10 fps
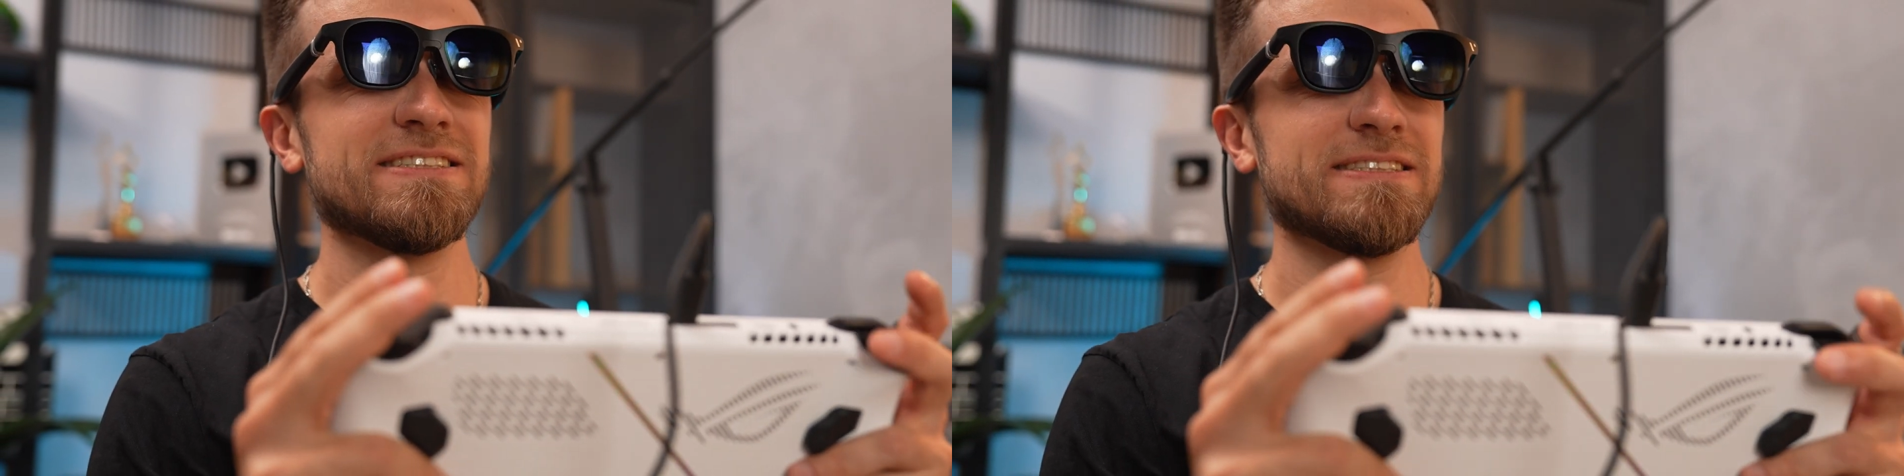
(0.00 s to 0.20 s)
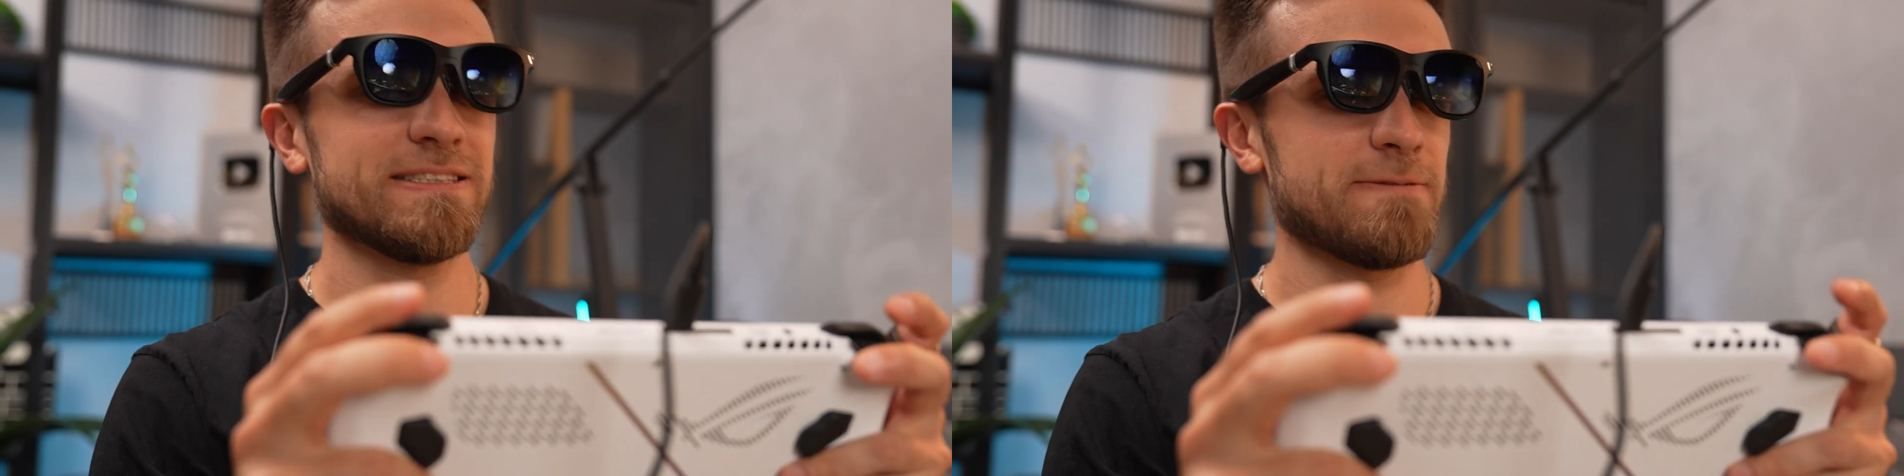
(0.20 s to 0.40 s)

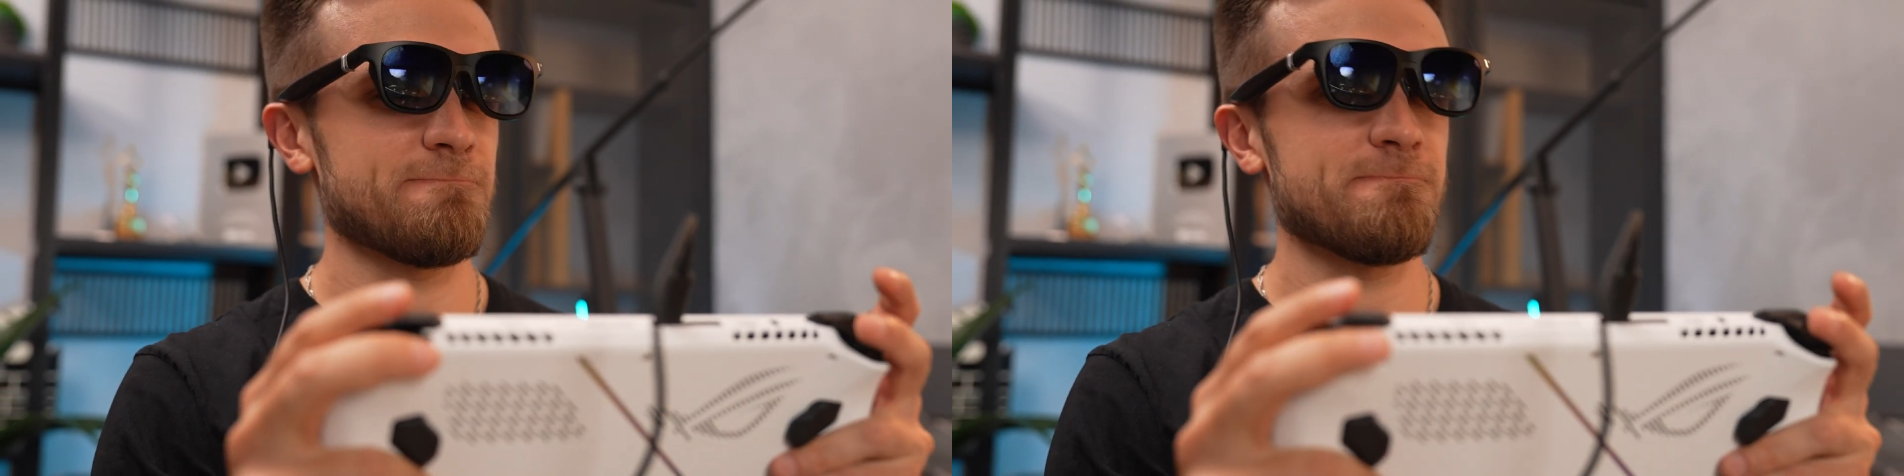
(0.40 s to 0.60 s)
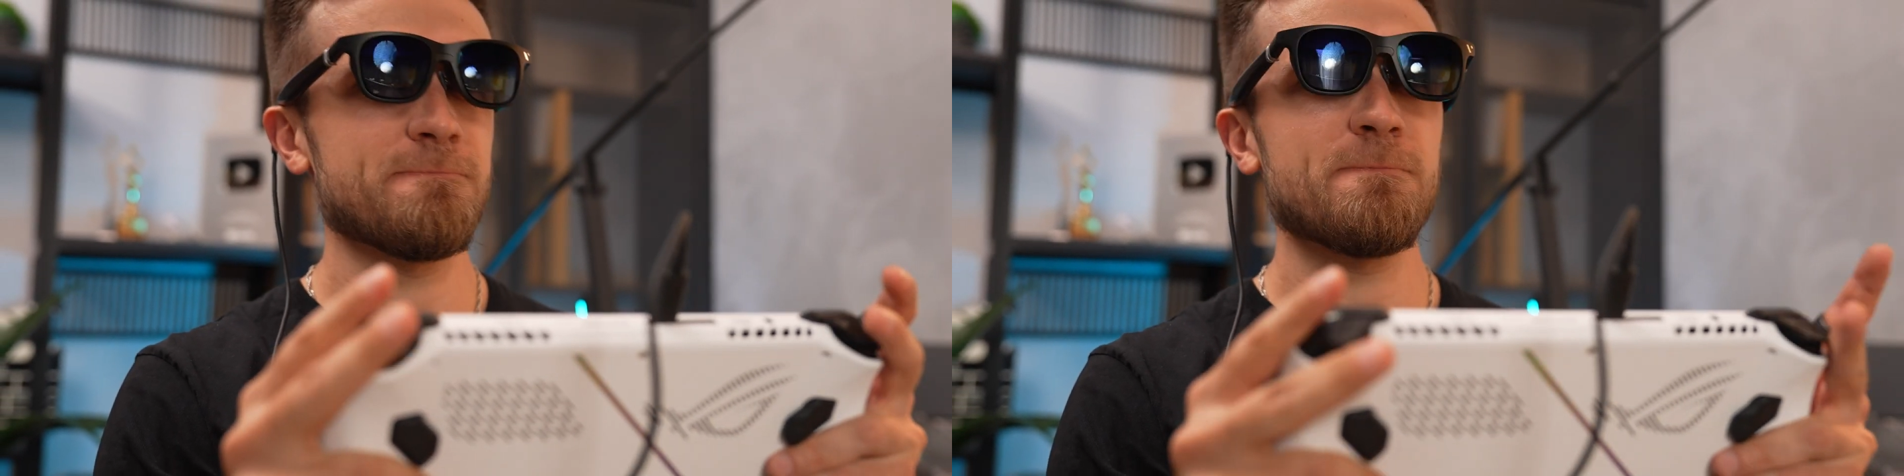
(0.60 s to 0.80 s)

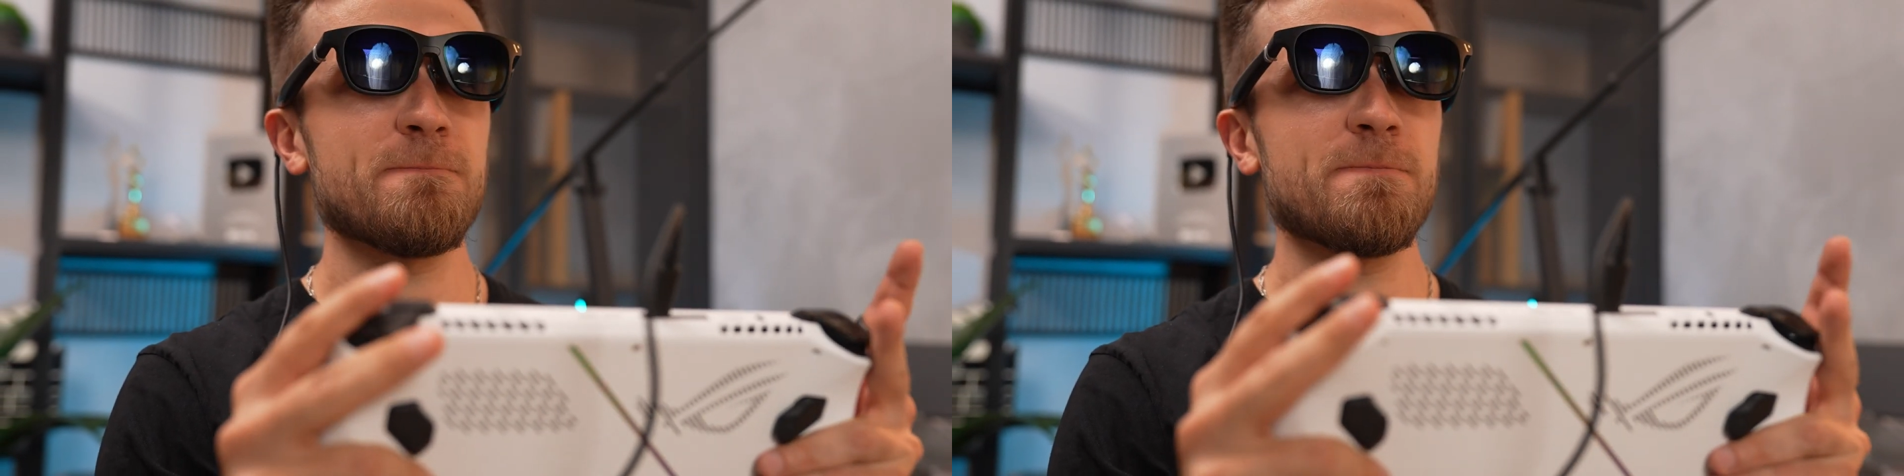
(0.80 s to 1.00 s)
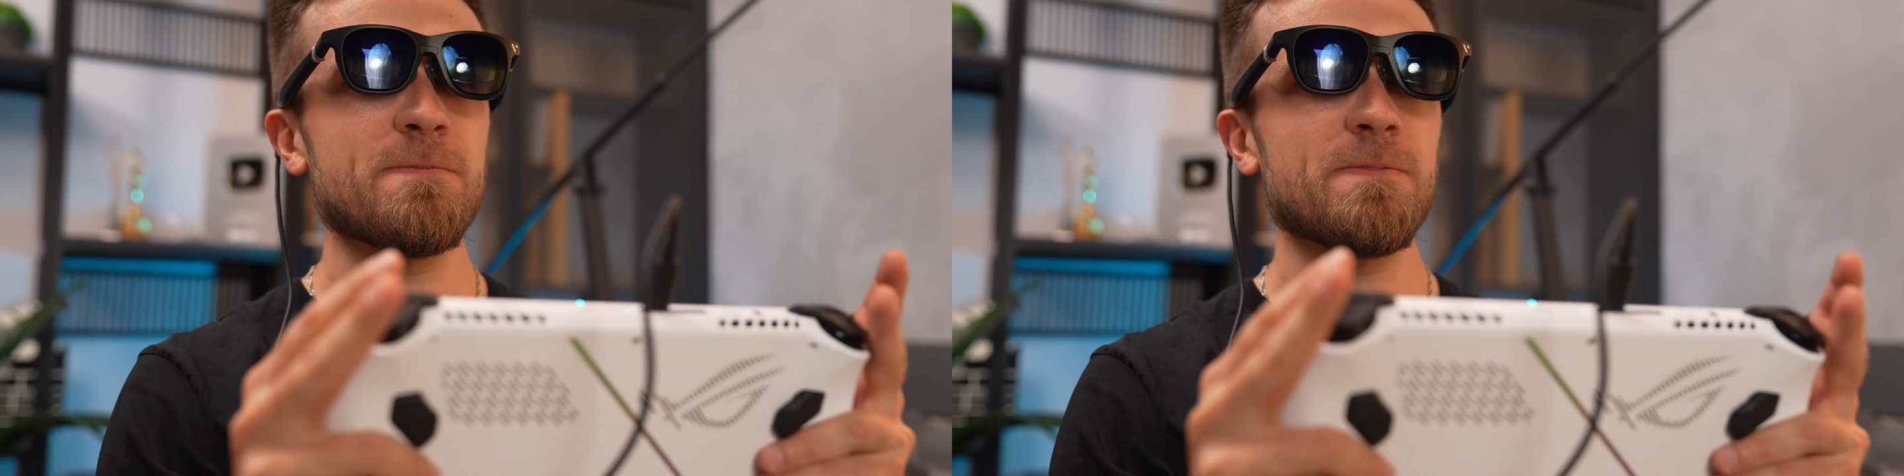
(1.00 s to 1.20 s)
really
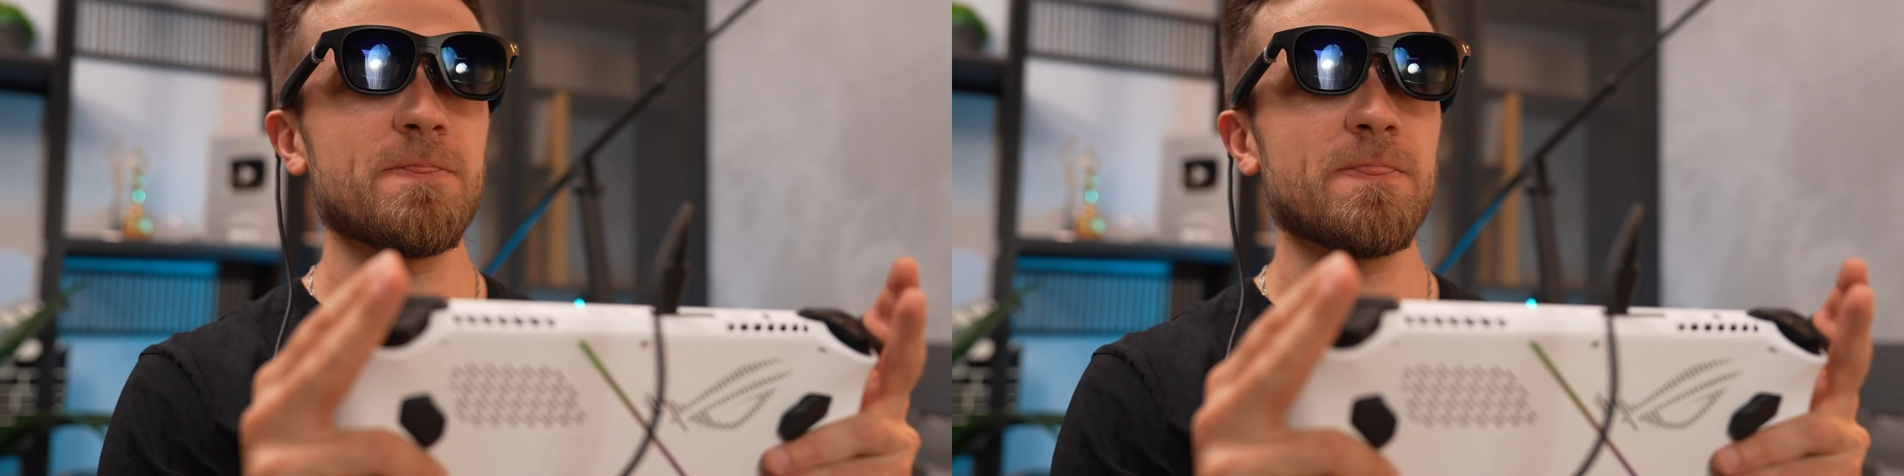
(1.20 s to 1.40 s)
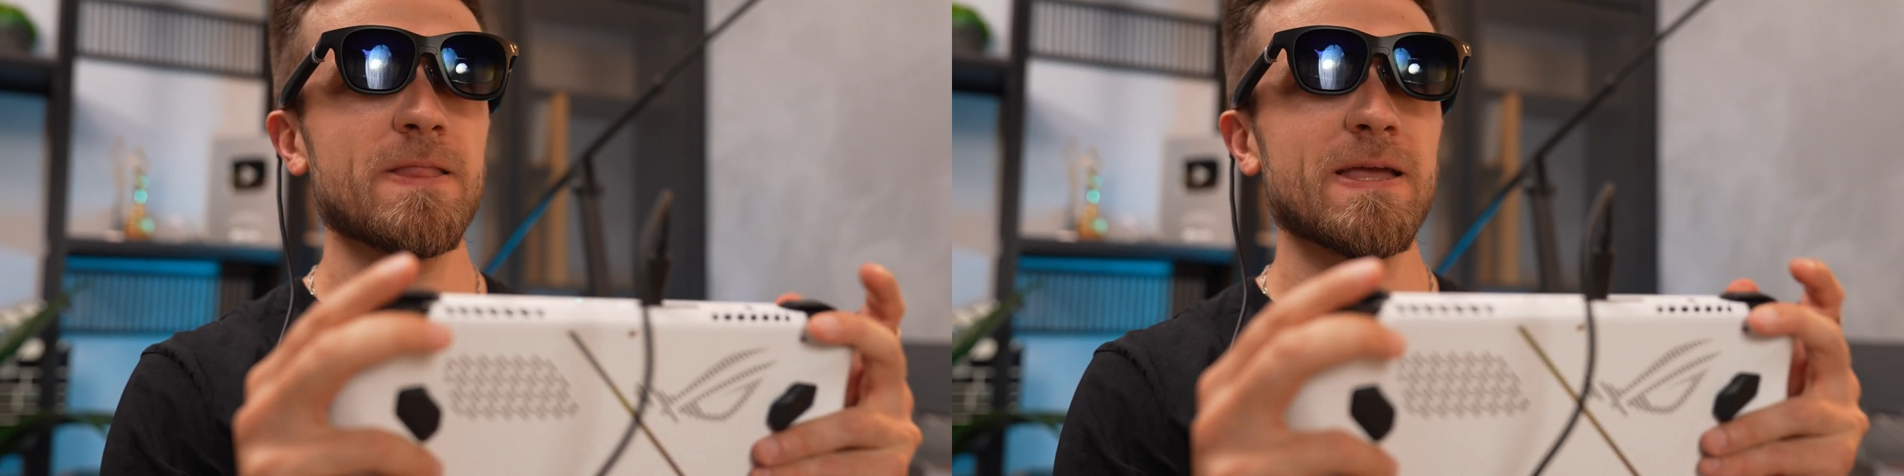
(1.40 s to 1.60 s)
changes
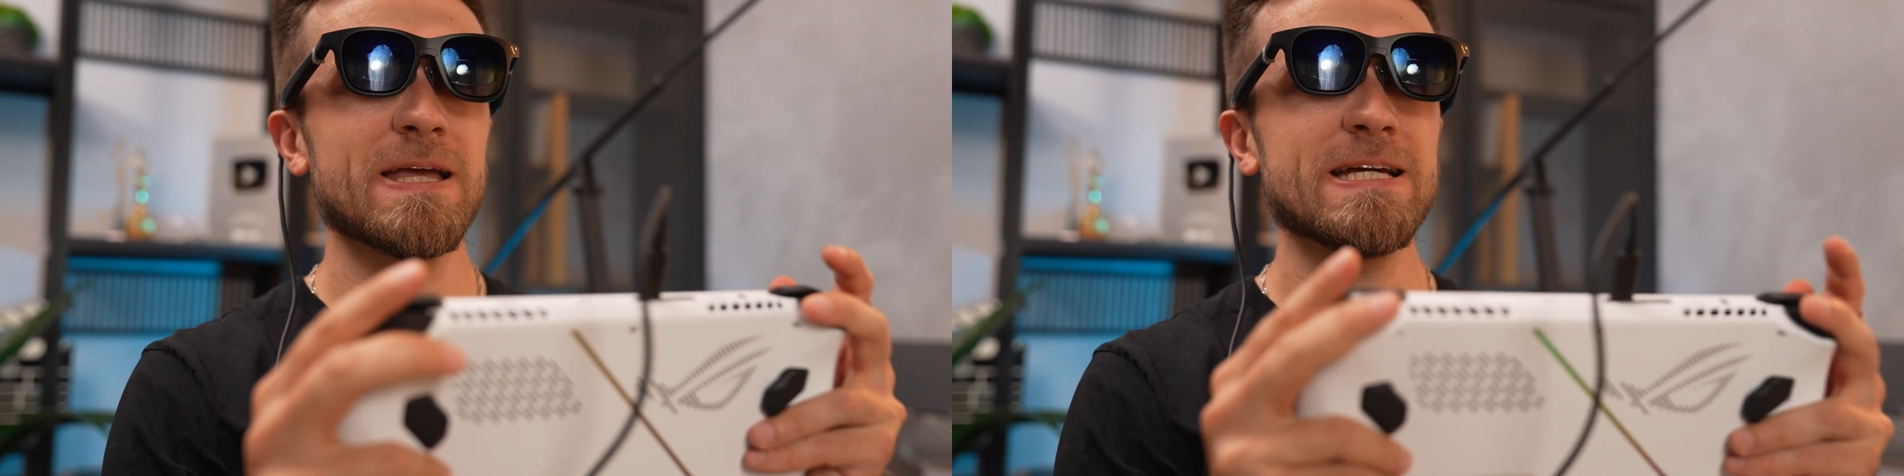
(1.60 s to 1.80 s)
the way I